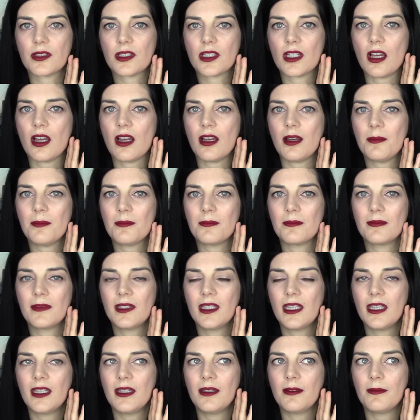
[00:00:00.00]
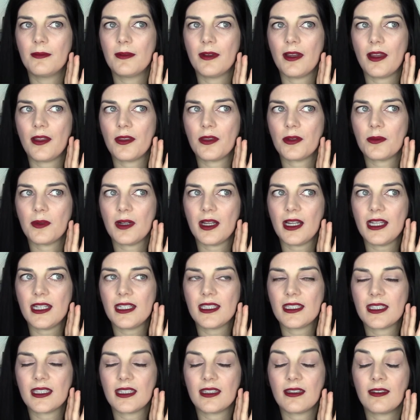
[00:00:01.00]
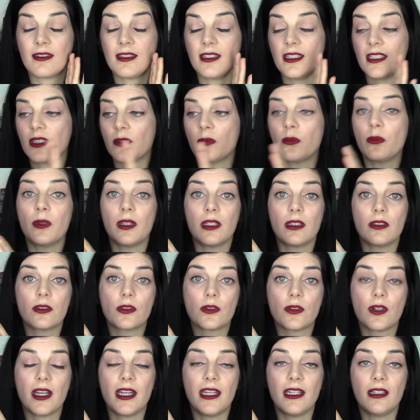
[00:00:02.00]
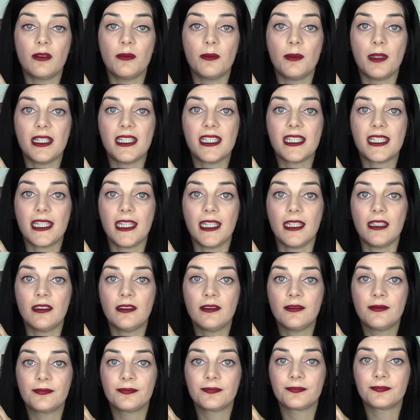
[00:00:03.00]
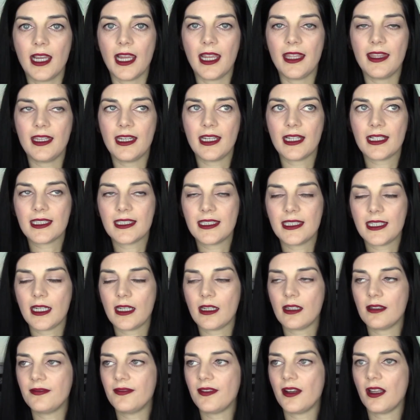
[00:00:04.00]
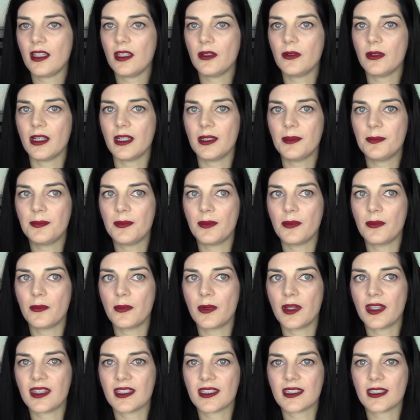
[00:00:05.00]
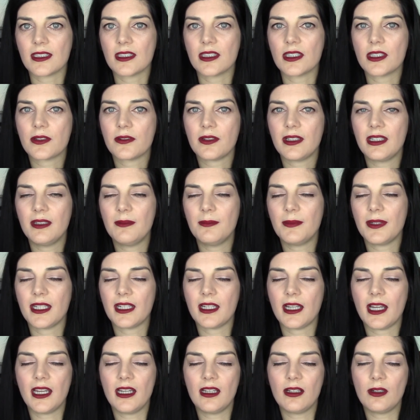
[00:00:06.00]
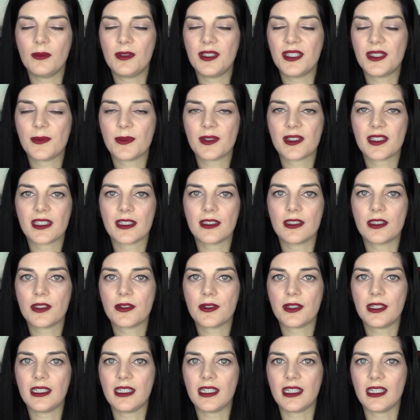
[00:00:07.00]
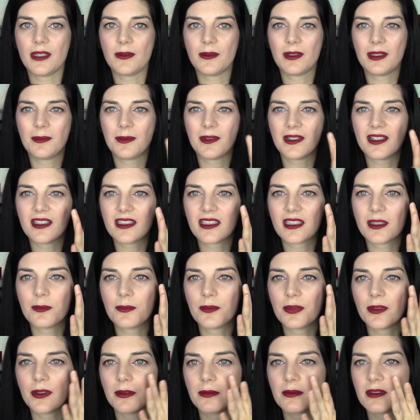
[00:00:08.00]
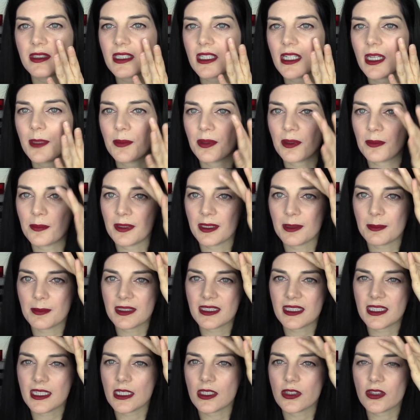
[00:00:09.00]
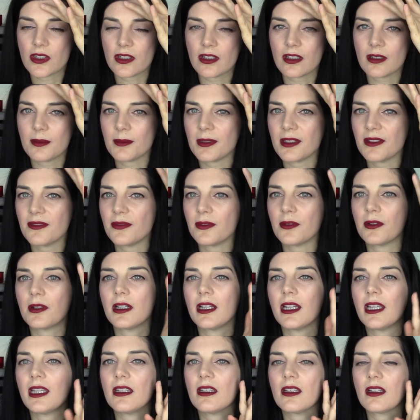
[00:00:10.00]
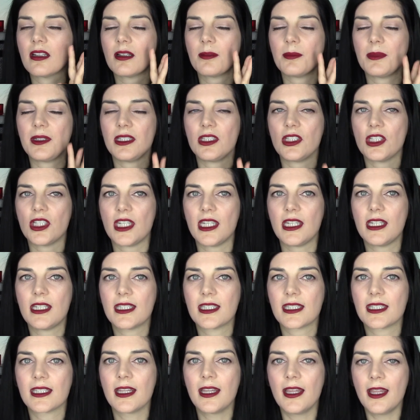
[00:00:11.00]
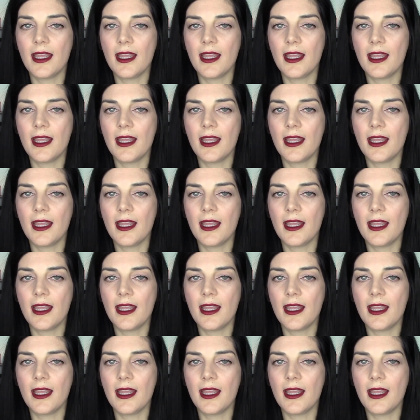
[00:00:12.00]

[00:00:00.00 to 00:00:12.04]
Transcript: top. Otherwise, this will dry out my skin. And the next day I follow up with a sunscreen, but I always wear sunscreen anyway because I'm prone to hyperpigmentation on my forehead and on my cheeks